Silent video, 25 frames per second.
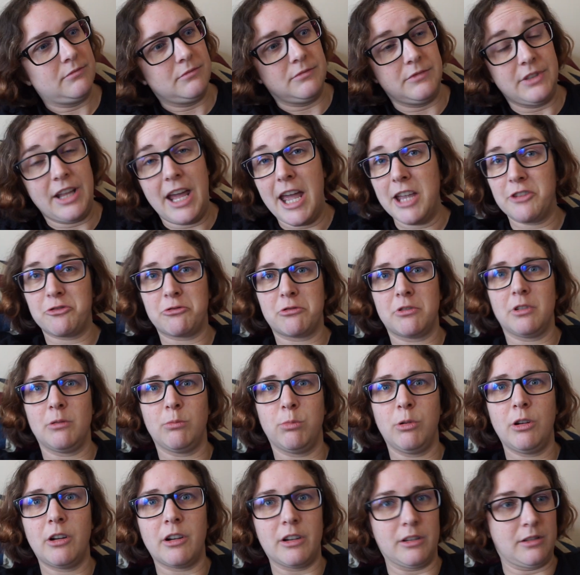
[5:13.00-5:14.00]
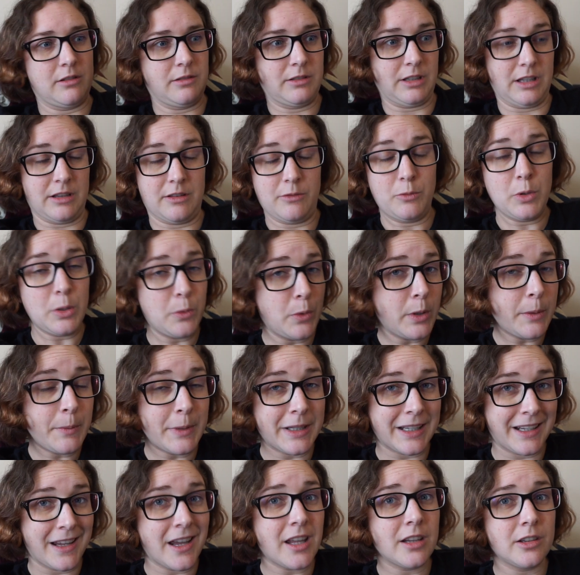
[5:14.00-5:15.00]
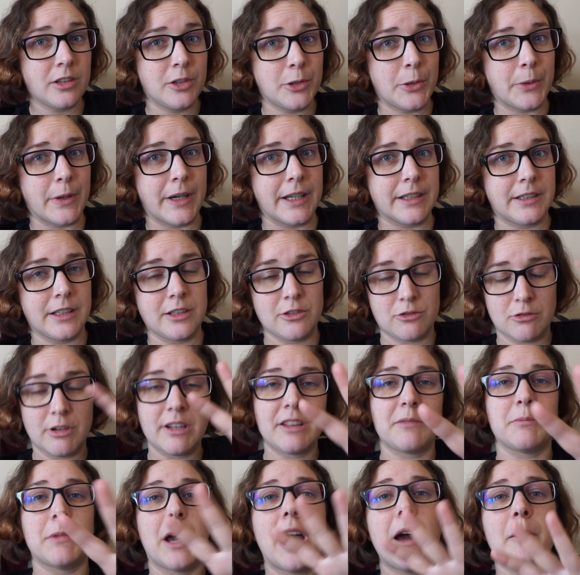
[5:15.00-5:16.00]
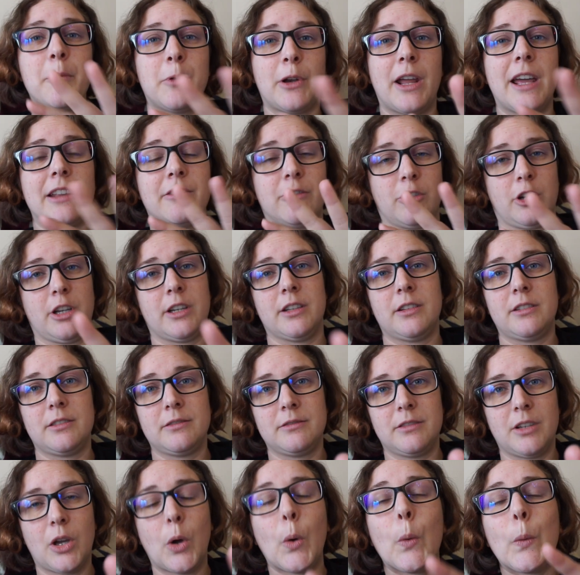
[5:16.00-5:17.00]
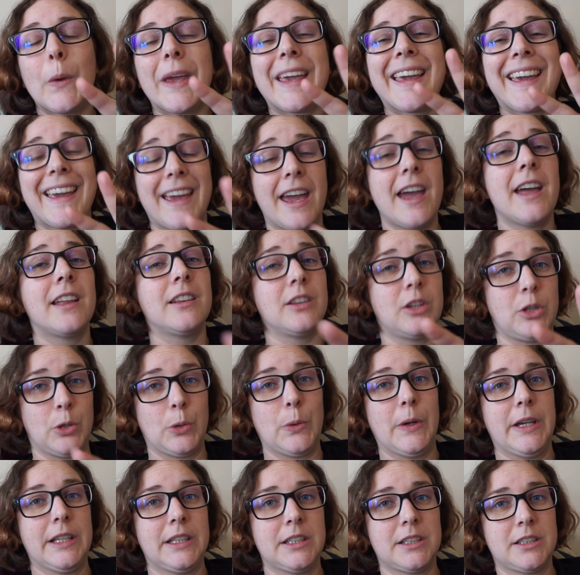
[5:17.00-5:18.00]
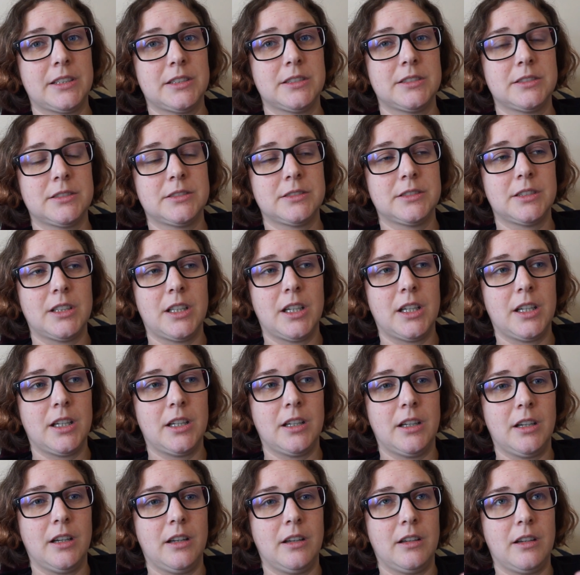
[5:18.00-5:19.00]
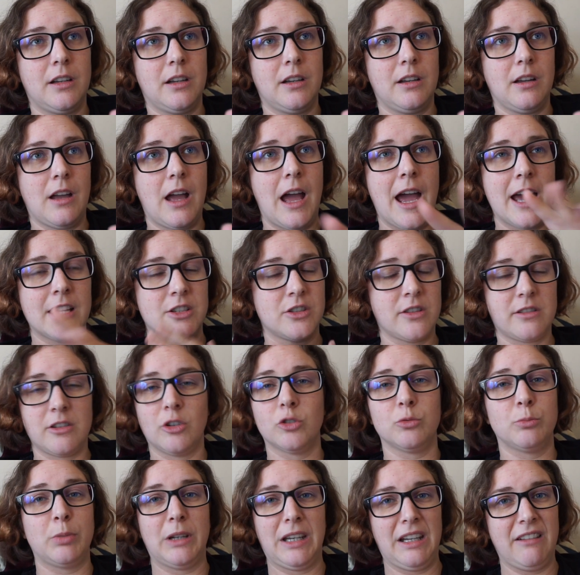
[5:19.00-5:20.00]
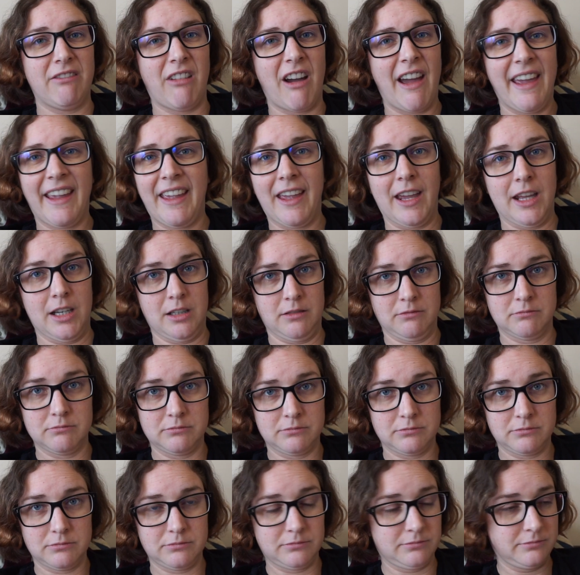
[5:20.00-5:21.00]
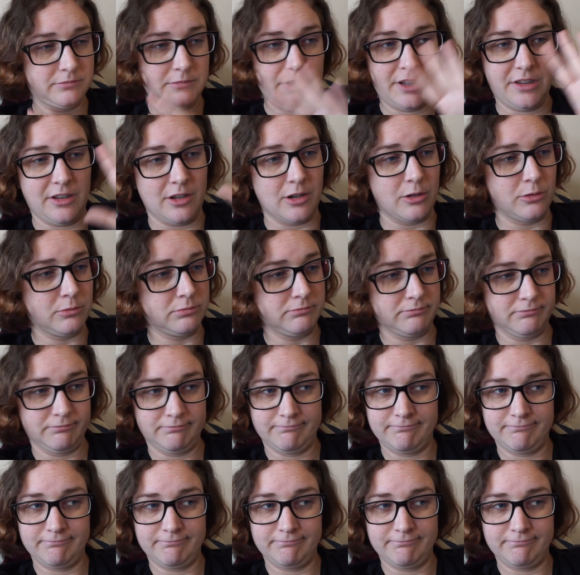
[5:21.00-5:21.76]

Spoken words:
Natural birth, because we women can do it, and trust me, I'm an advocate. We can do it. I just don't believe I can. So